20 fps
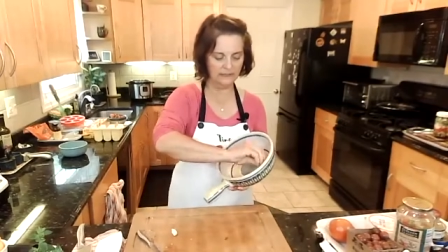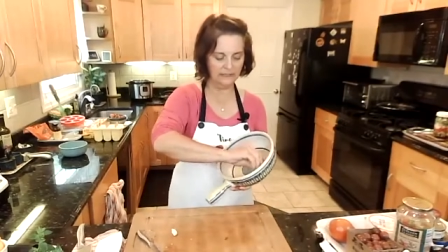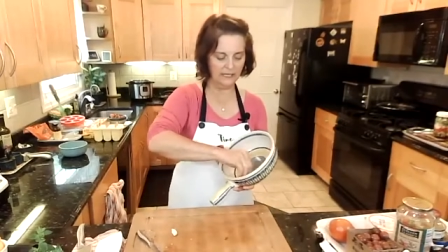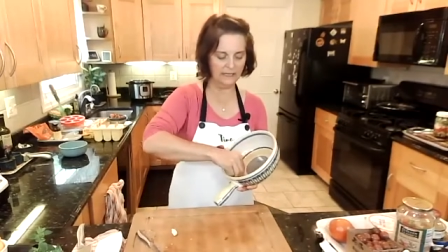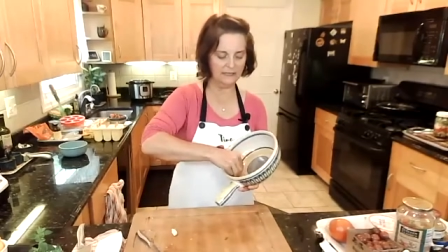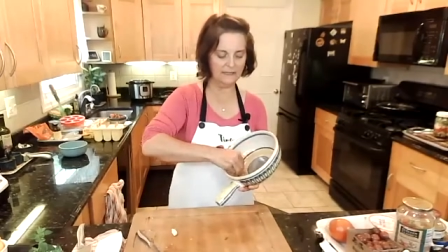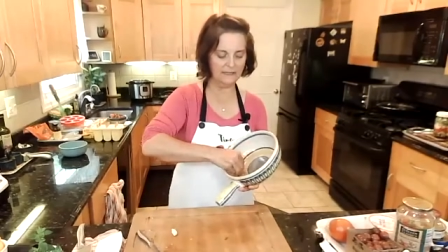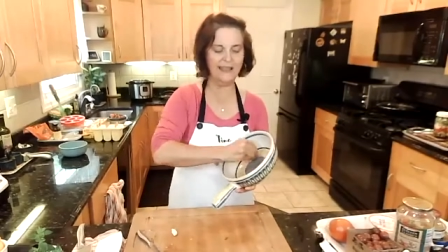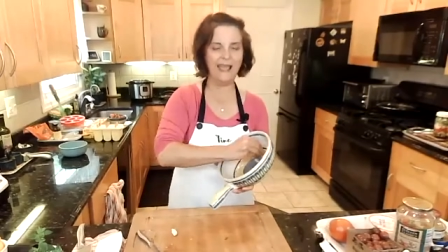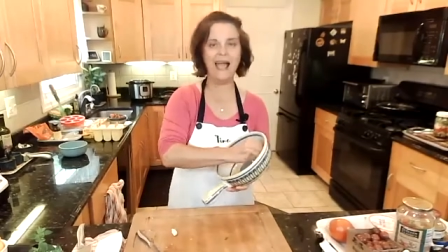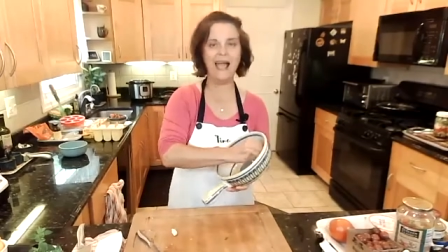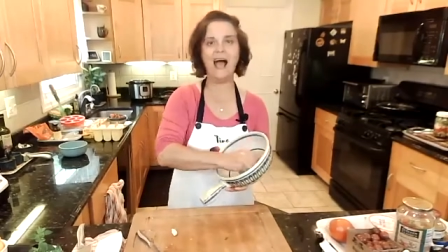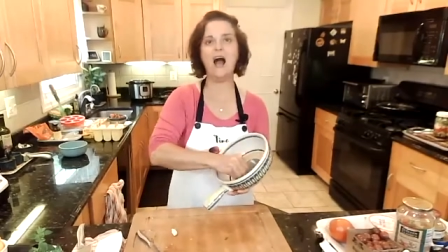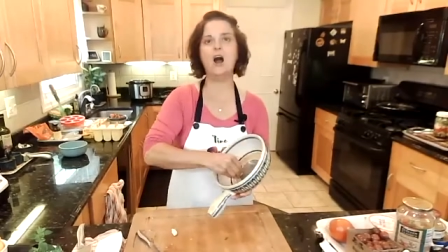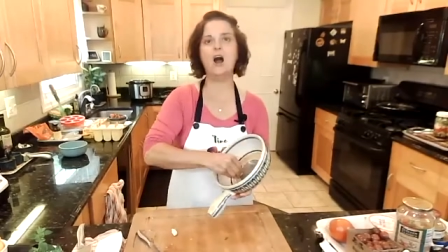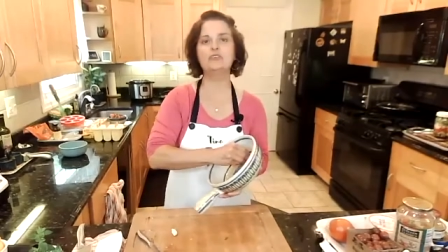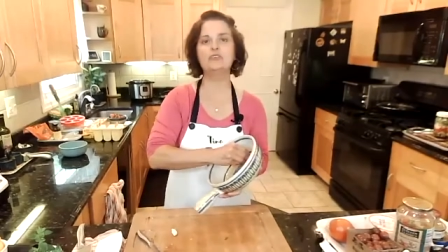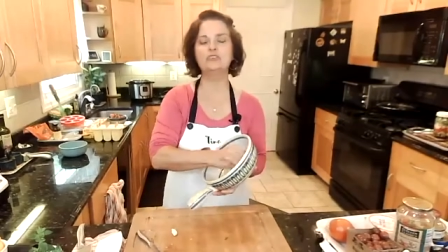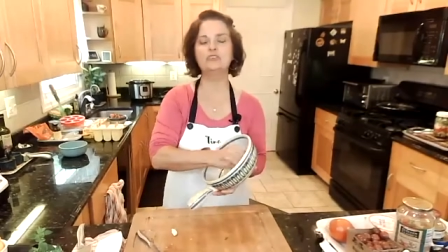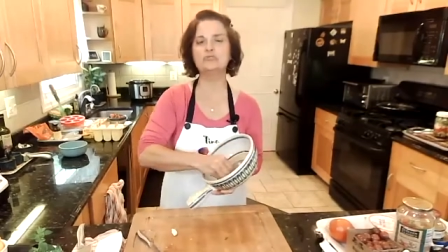And
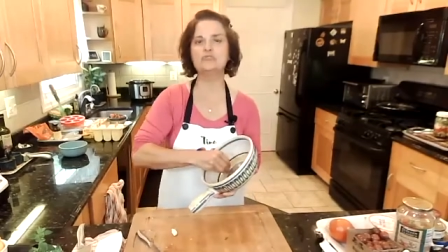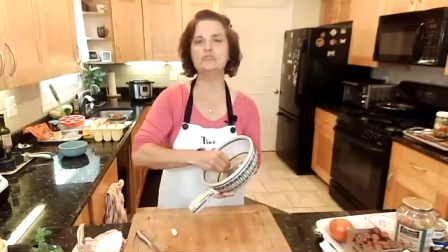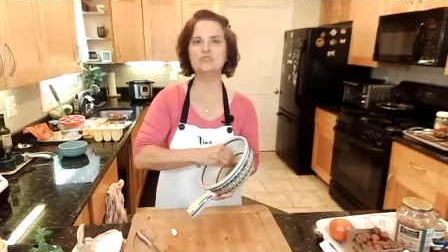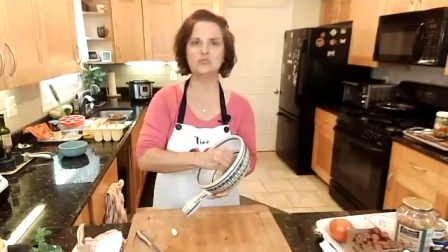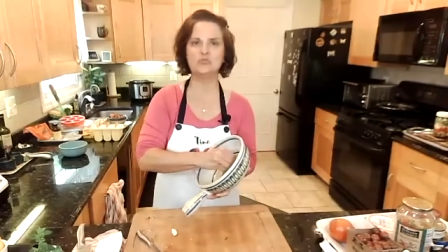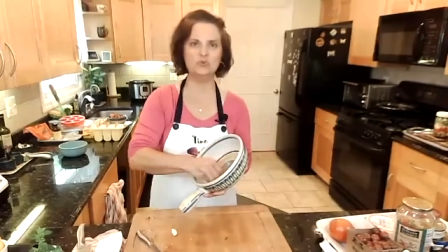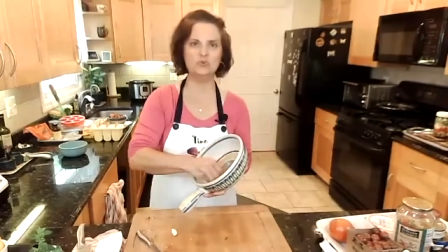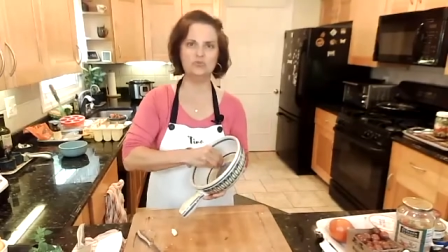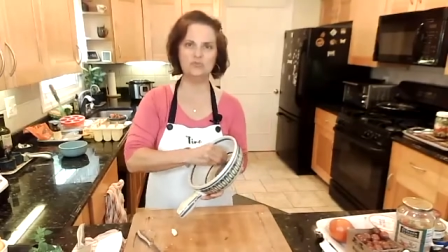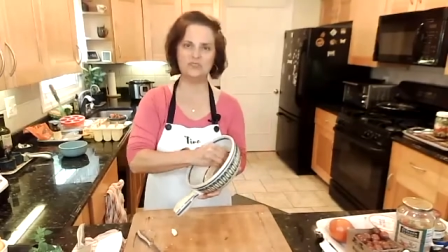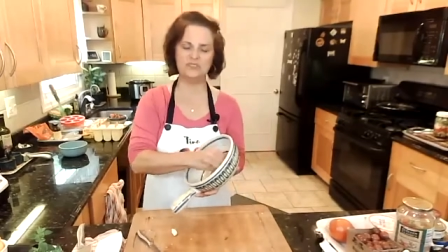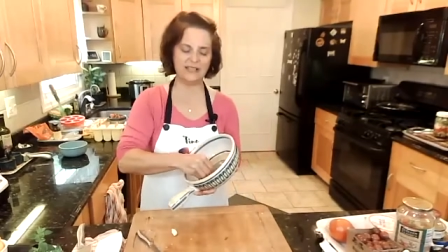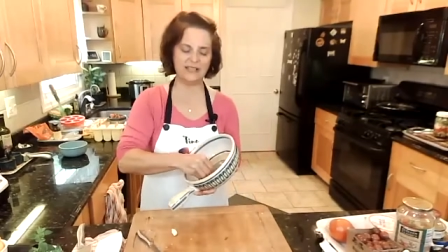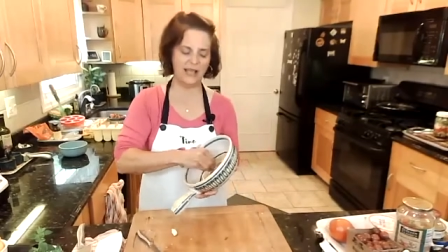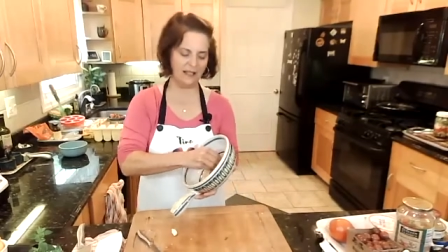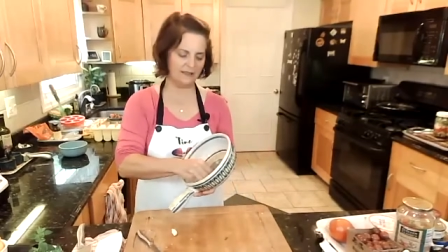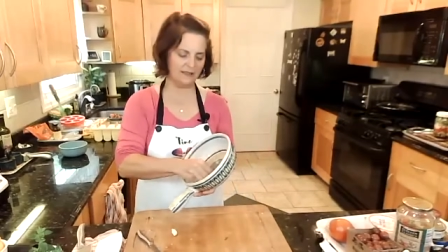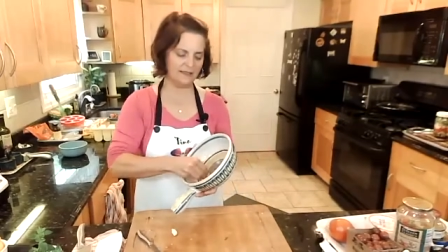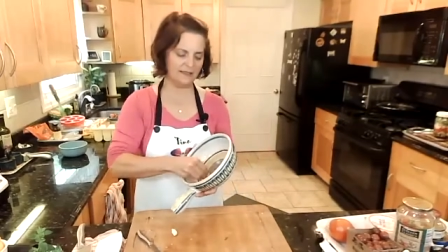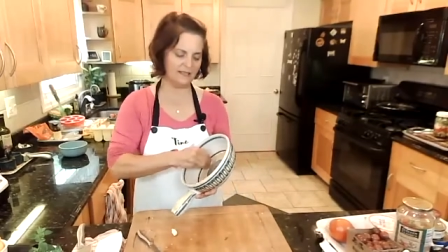now your zoodle
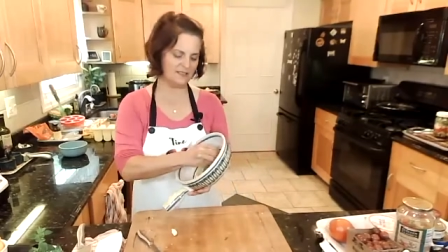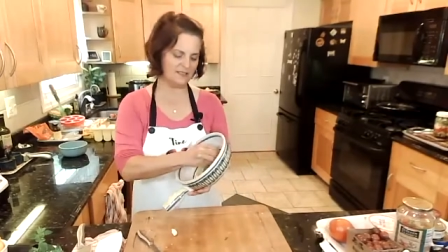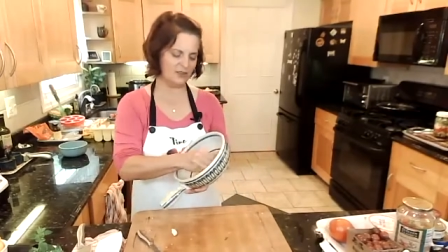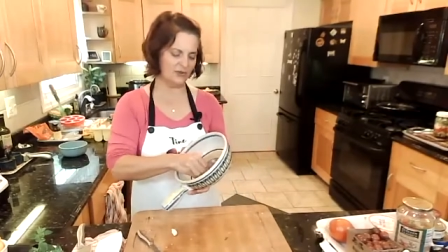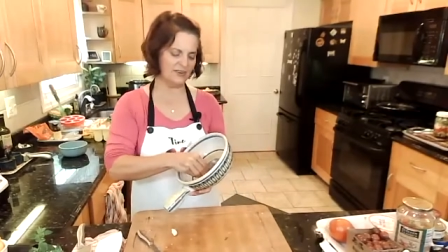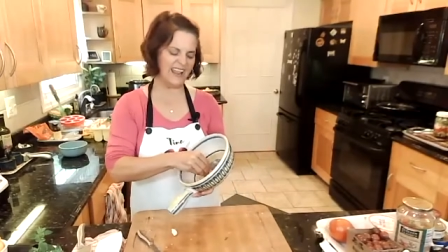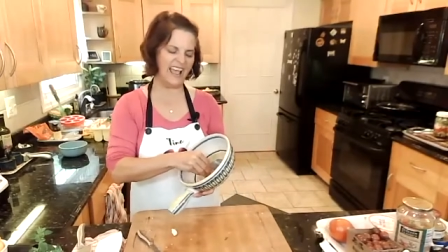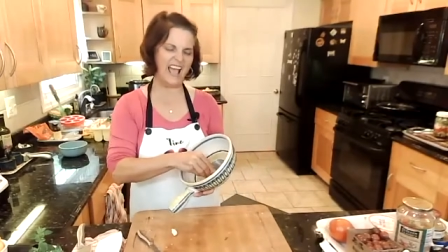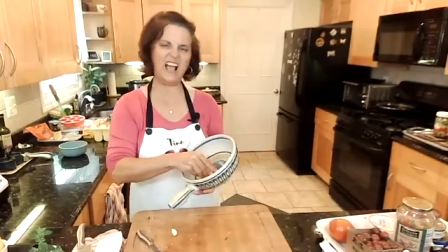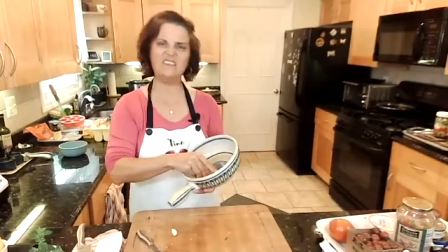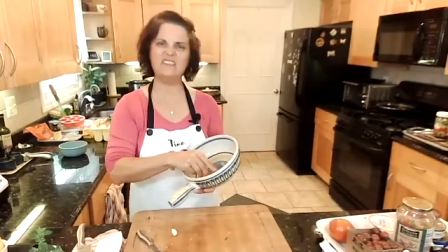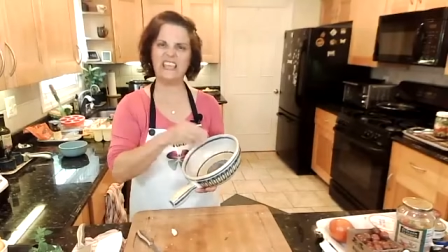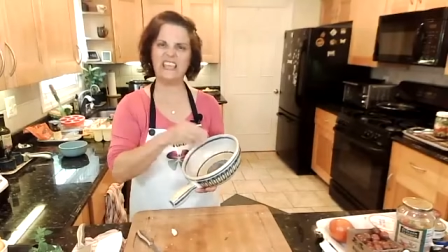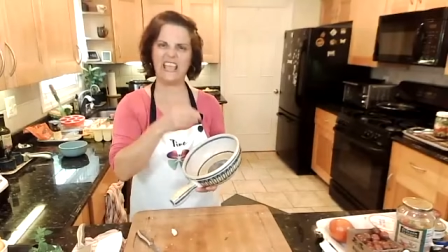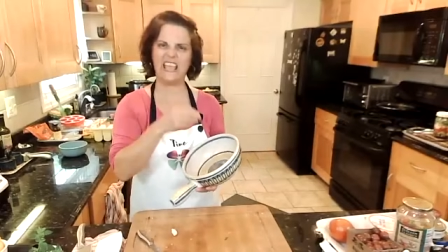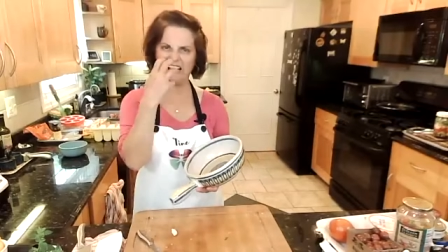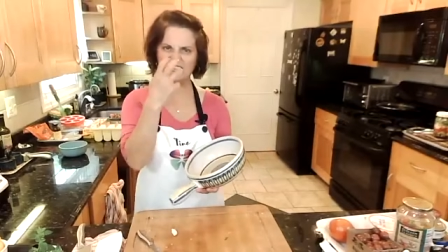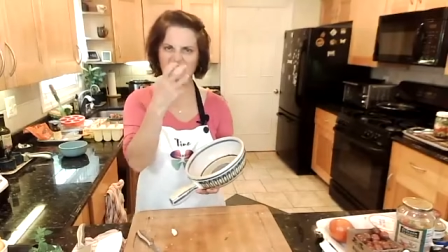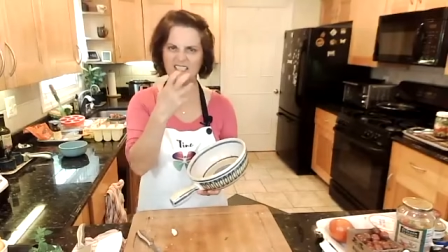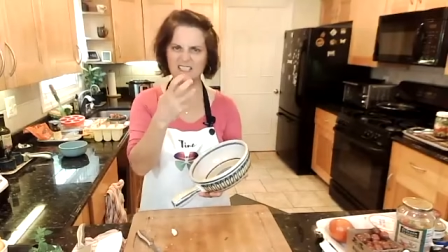salad is going to have the
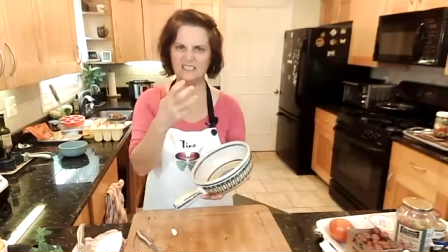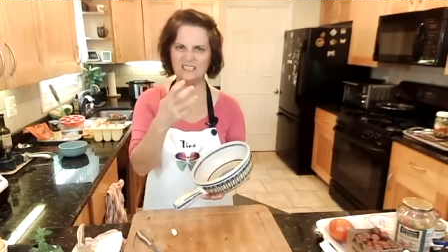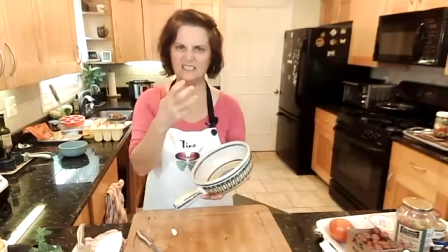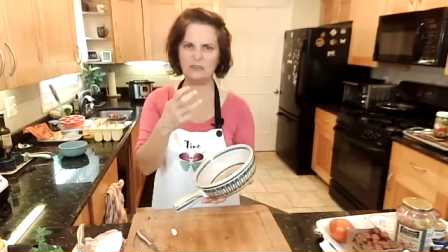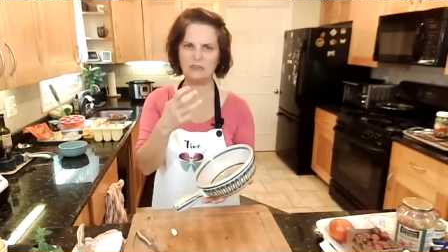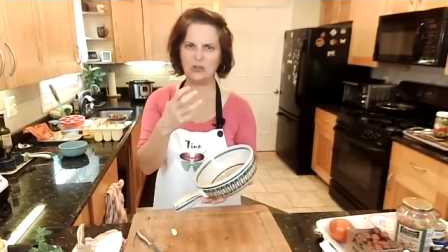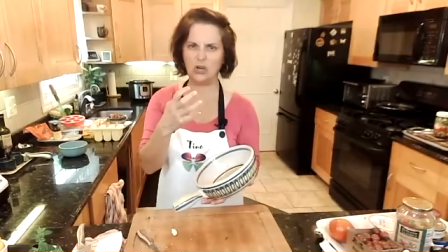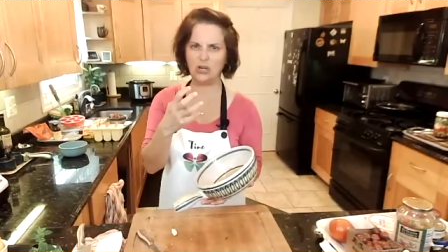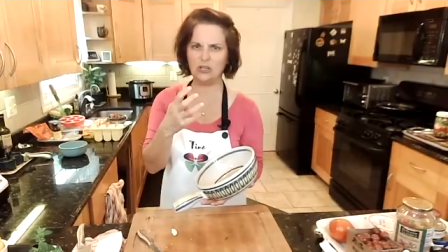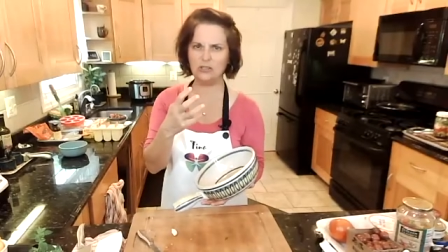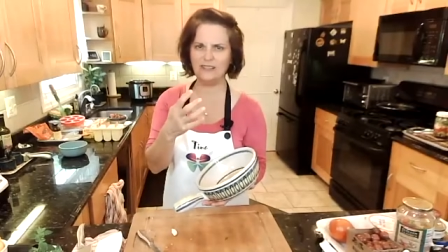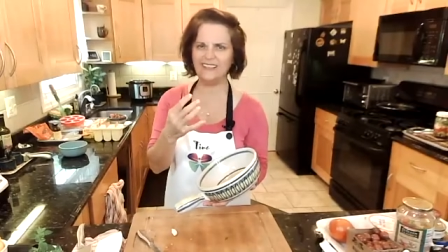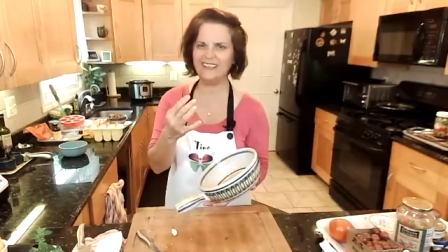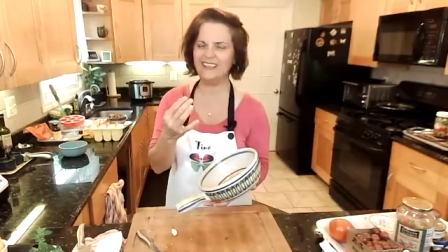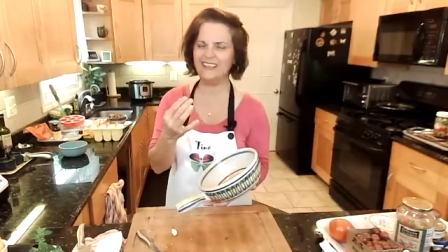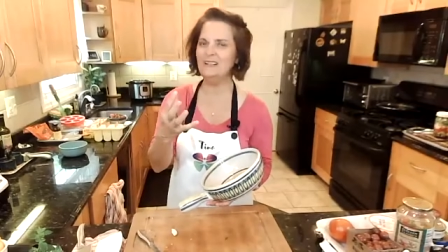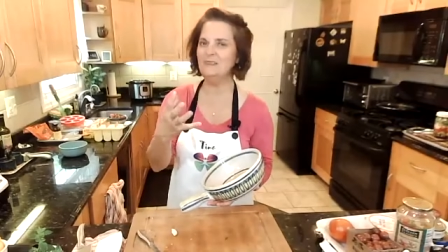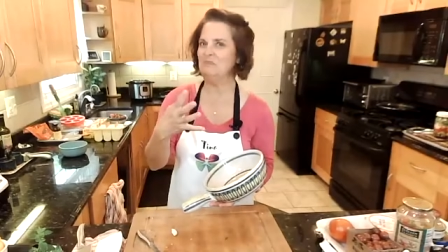essence of garlic,